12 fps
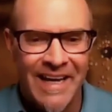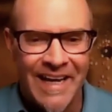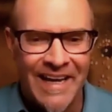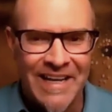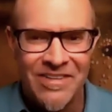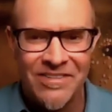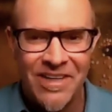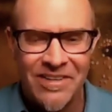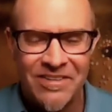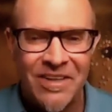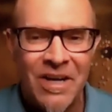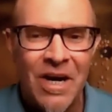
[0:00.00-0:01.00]
And he
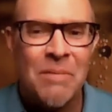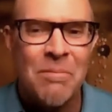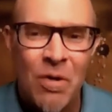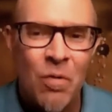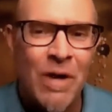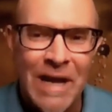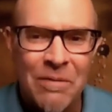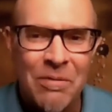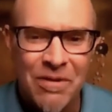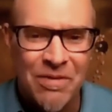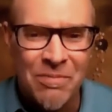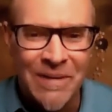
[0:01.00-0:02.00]
says, come away
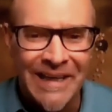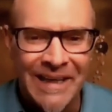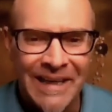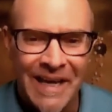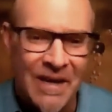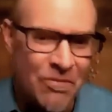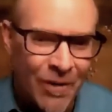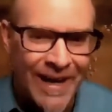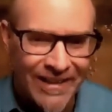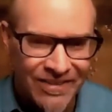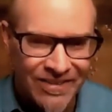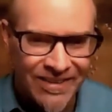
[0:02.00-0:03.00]
with me and
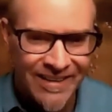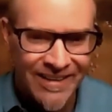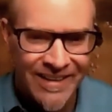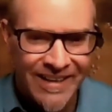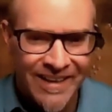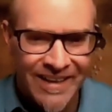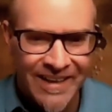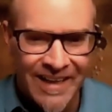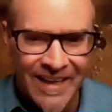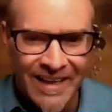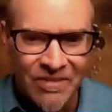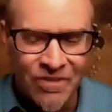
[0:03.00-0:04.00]
rest.
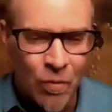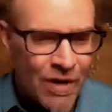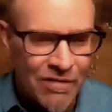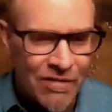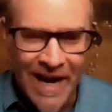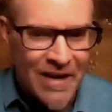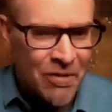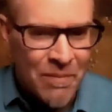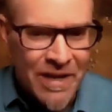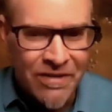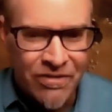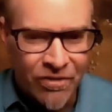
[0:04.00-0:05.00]
And so what a vital
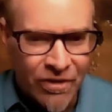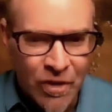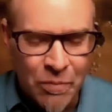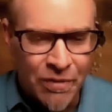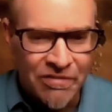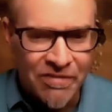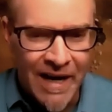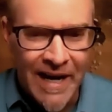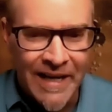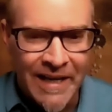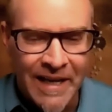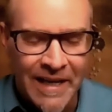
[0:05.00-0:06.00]
ministry you
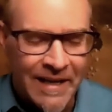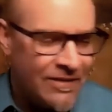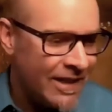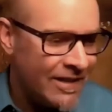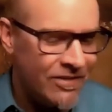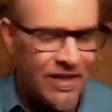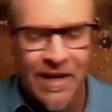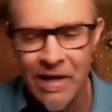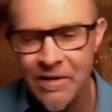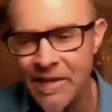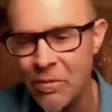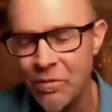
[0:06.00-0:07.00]
provide. And Ted said,
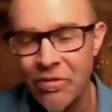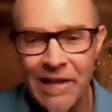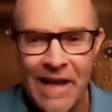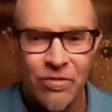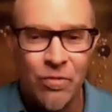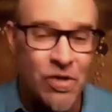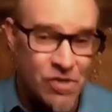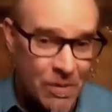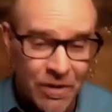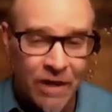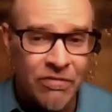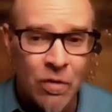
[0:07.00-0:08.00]
that was the last question. I'm
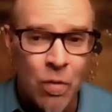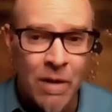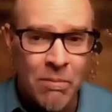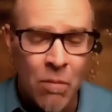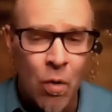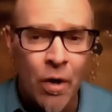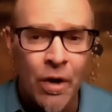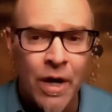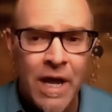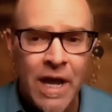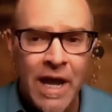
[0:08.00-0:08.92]
going to give you one more.